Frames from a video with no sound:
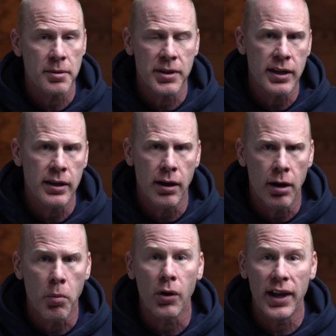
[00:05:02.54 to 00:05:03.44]
Some of the
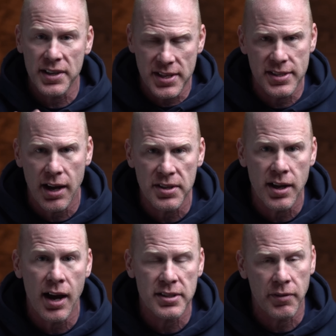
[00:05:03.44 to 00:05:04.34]
uh, more legacy style
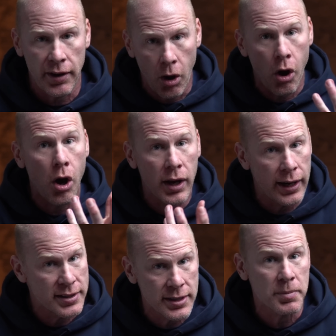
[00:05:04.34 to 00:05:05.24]
stocks have kind of all
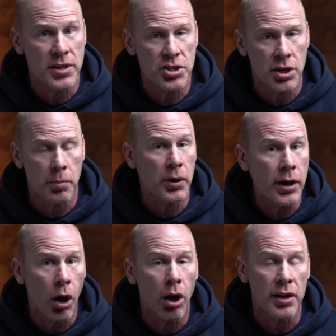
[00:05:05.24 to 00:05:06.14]
kind of dipped this year pretty
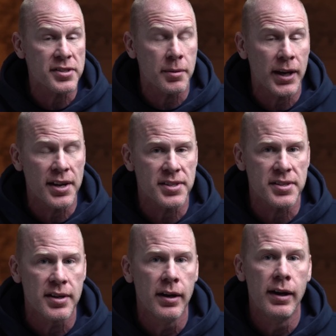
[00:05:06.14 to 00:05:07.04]
hard in some
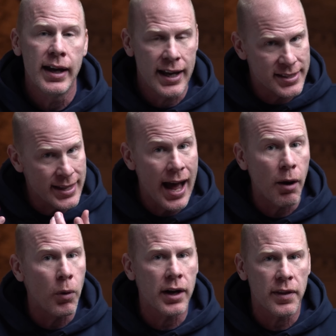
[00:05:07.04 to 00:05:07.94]
cases. It's
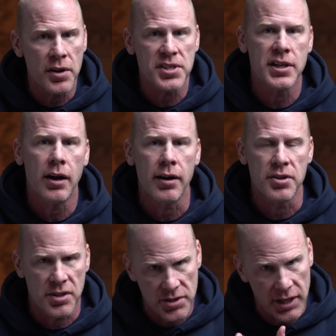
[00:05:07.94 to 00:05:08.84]
not one of those
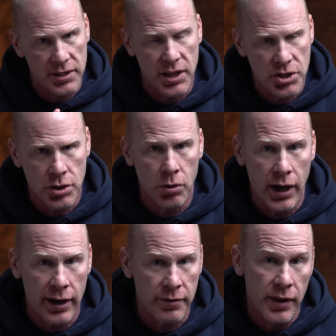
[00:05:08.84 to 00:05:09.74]
scenarios. There's an additional
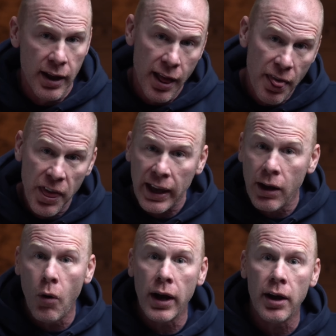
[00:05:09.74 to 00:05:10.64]
kind of thing
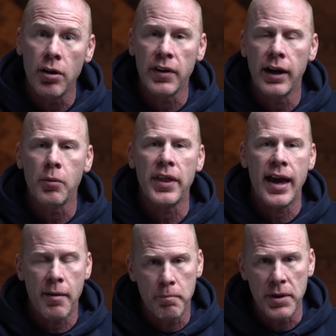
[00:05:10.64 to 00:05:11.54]
going on over here where they
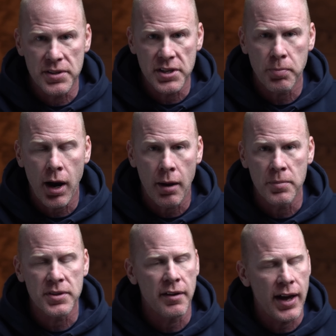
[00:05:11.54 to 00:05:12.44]
have business
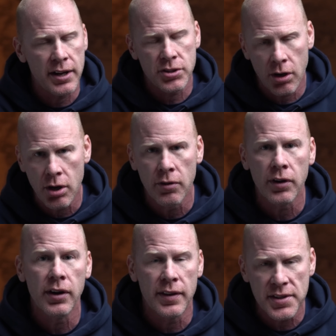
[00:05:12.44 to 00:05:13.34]
problems. They've had
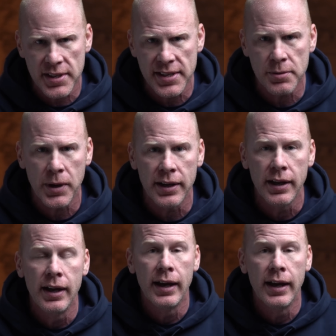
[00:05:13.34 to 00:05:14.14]
turnover in the C suite.